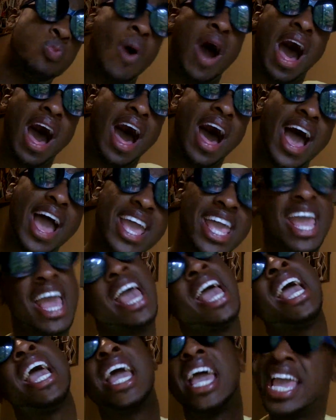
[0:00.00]
why
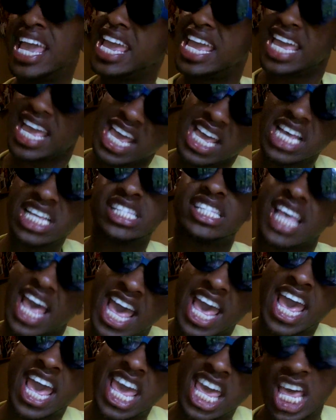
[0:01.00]
he is
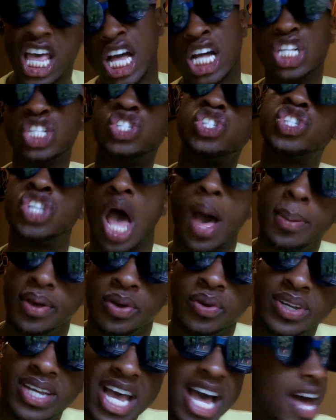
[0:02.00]
a
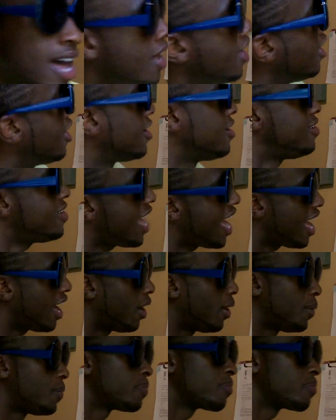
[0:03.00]
Jabuka. Now,